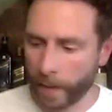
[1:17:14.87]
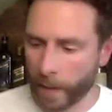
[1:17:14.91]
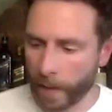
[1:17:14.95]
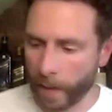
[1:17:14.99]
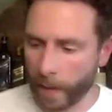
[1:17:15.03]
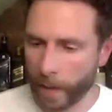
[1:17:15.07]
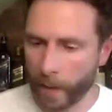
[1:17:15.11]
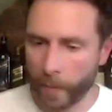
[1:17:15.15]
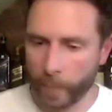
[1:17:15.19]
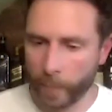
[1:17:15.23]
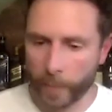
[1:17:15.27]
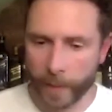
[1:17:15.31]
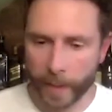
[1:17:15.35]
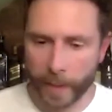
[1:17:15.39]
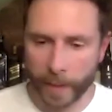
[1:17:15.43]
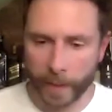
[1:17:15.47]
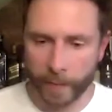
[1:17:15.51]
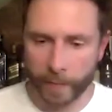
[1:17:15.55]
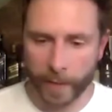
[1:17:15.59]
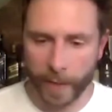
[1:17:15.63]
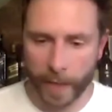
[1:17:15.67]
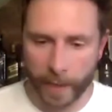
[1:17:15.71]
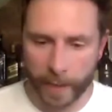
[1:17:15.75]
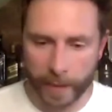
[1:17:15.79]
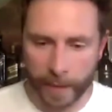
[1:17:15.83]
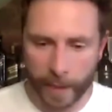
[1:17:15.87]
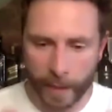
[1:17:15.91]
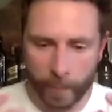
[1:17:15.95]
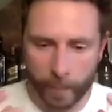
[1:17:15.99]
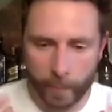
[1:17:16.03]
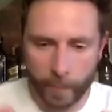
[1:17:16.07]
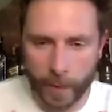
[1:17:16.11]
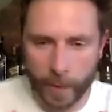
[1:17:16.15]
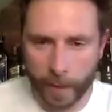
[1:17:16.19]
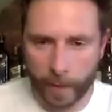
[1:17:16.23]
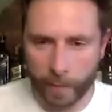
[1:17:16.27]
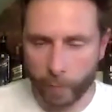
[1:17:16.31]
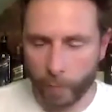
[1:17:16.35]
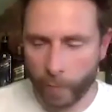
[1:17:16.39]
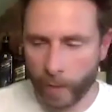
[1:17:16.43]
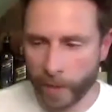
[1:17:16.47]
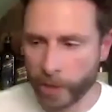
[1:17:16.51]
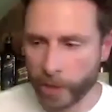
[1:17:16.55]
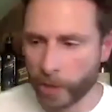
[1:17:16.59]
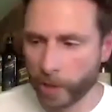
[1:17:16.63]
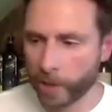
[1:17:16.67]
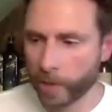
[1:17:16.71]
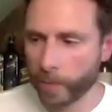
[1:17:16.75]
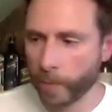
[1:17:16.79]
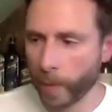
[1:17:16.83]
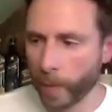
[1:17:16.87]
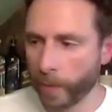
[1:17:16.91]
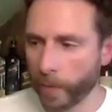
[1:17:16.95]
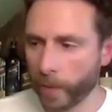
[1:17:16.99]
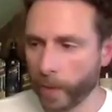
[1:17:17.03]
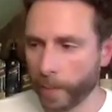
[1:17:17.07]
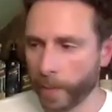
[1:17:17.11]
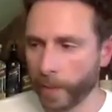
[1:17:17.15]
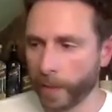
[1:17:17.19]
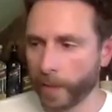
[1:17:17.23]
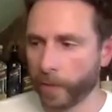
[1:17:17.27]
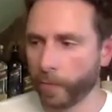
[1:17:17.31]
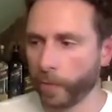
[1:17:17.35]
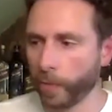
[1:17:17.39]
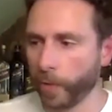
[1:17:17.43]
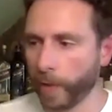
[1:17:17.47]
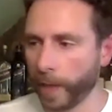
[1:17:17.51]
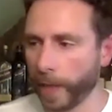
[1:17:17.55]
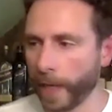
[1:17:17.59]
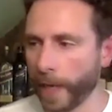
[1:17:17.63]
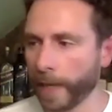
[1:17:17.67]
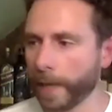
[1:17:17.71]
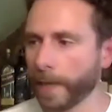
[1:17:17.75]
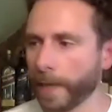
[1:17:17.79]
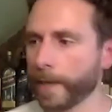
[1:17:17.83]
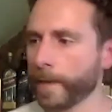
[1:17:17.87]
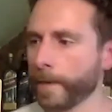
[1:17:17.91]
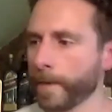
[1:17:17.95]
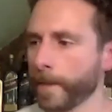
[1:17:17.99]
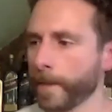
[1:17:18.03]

hope you're kind of getting that kind of richer smoke coming through at the end.